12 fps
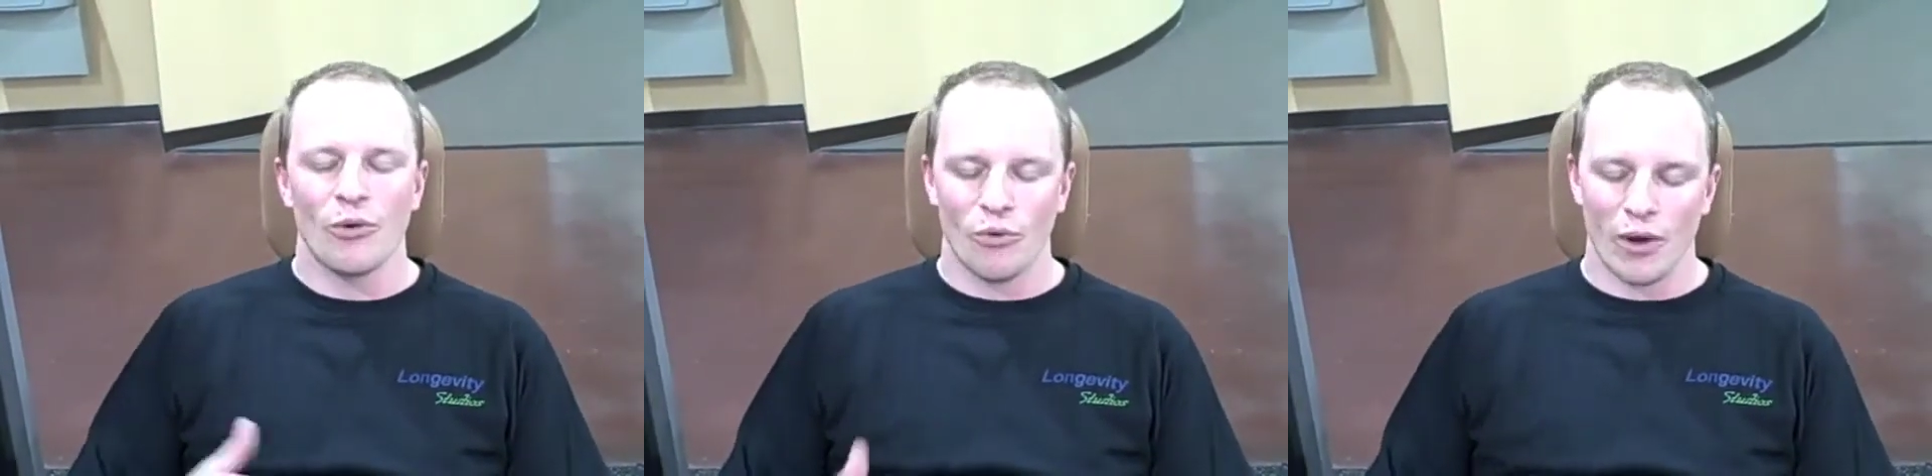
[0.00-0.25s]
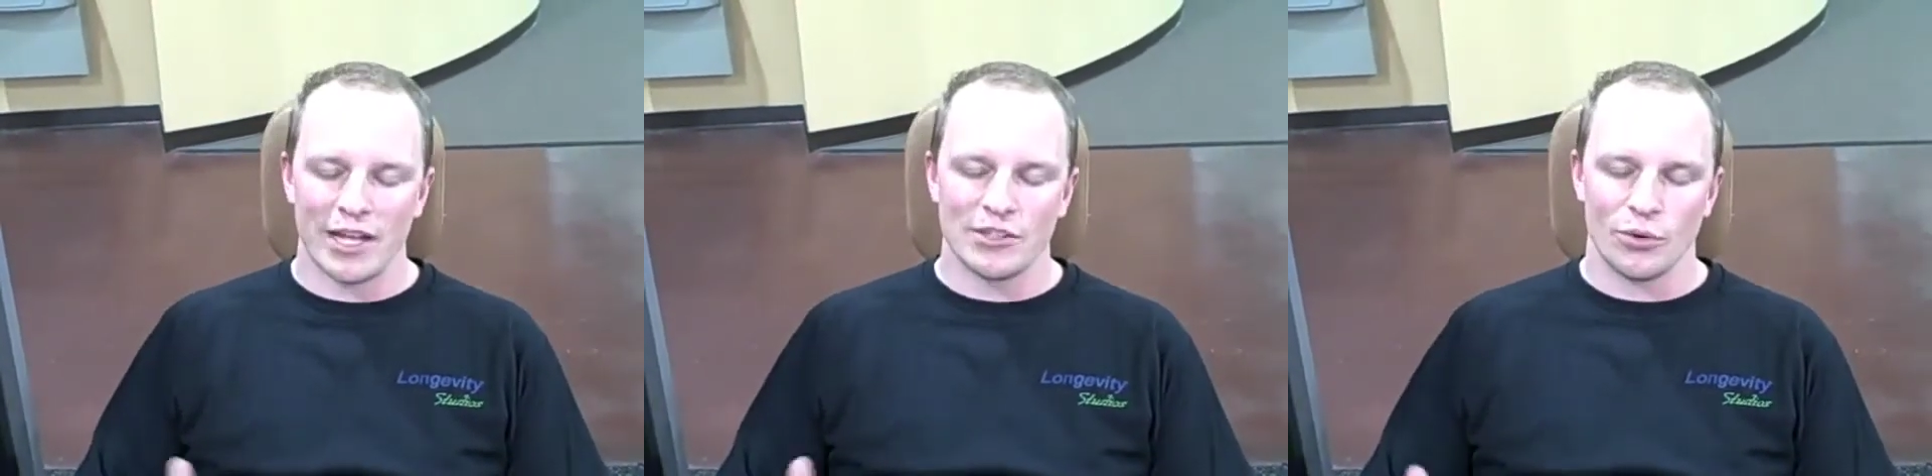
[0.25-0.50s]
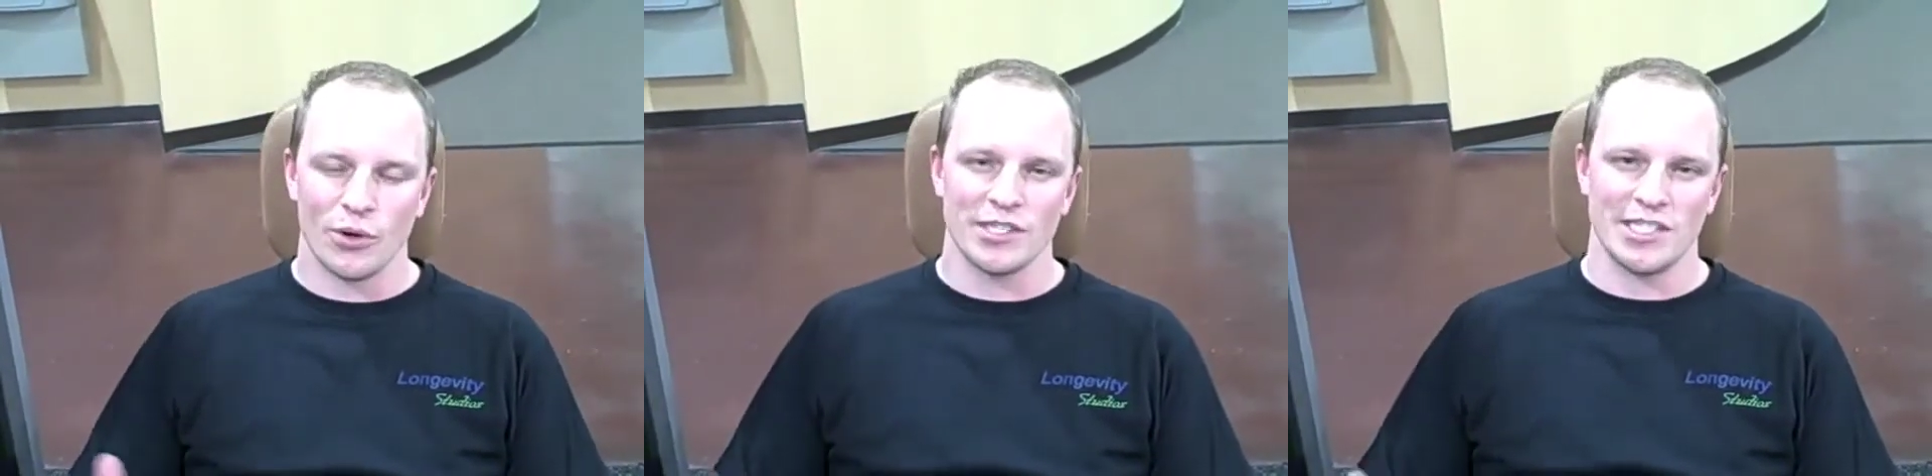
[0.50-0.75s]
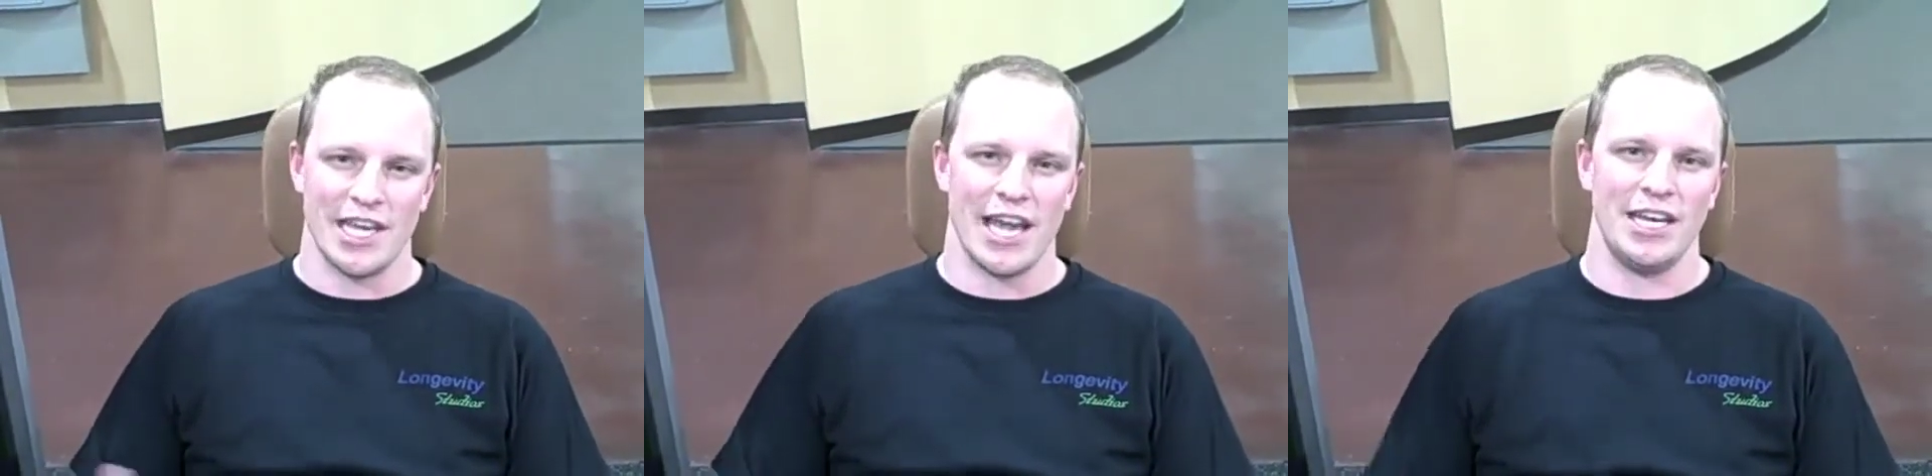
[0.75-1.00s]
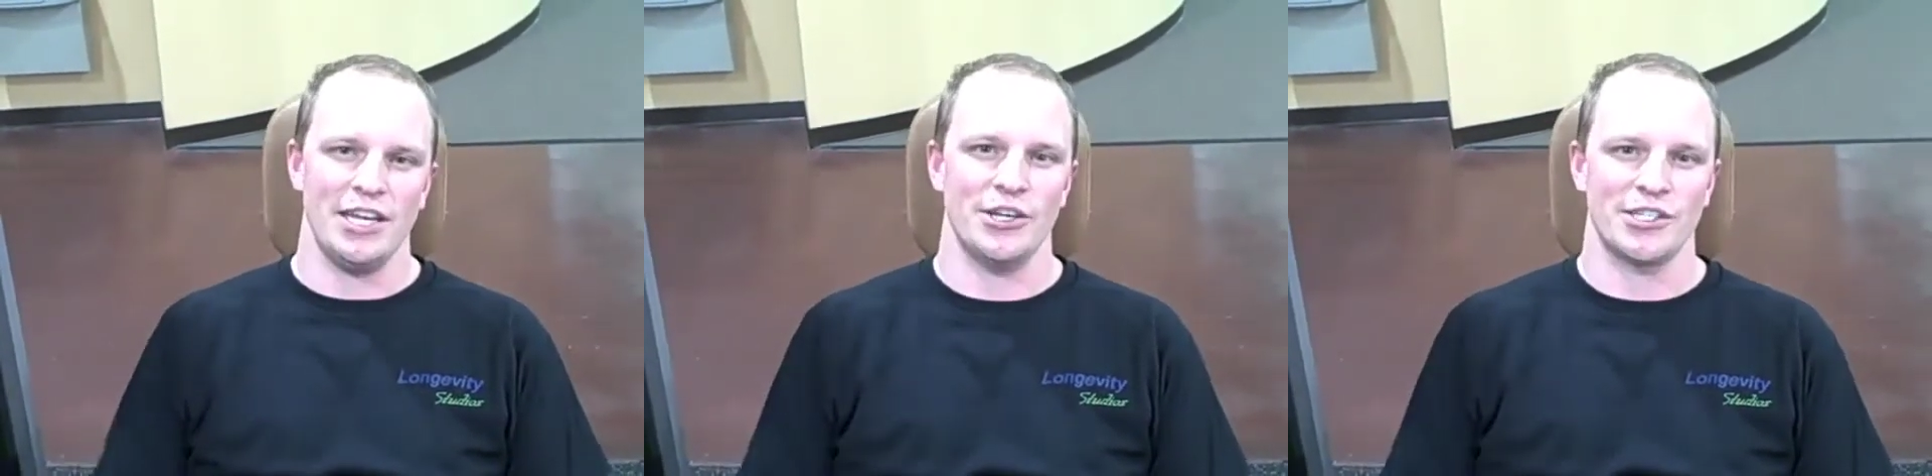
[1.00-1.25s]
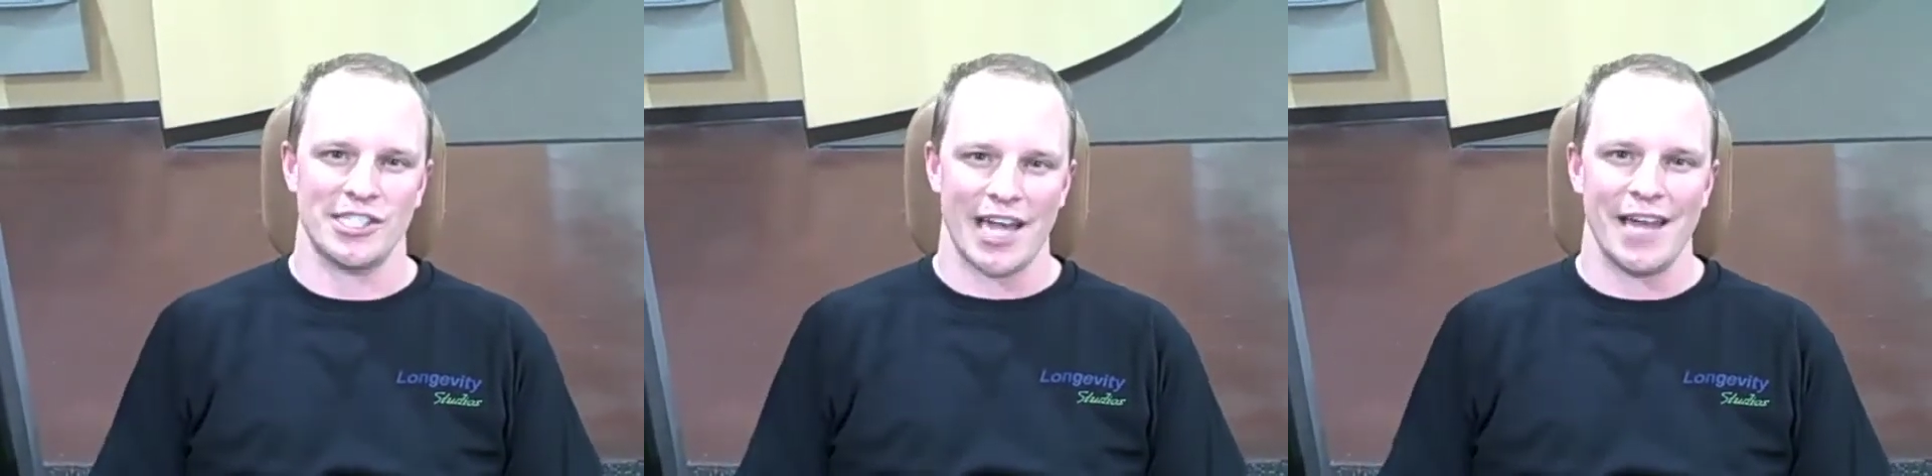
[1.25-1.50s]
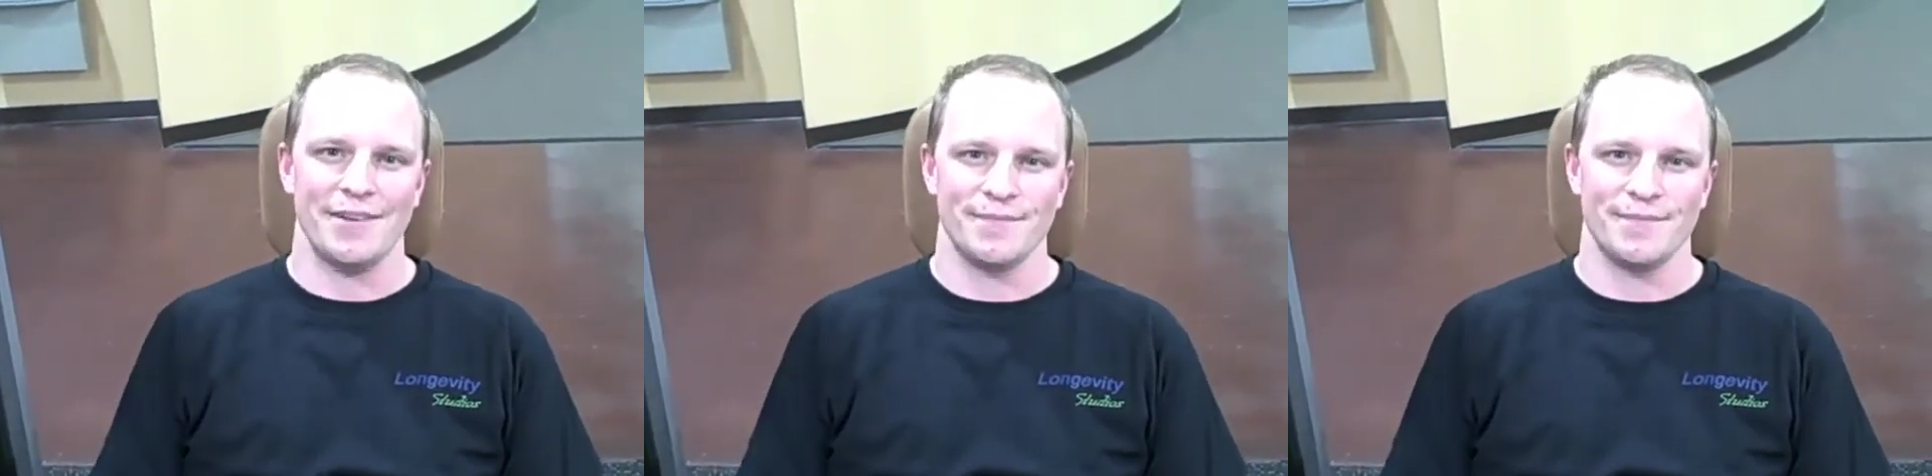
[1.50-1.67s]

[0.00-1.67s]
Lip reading: right towards the end of your set.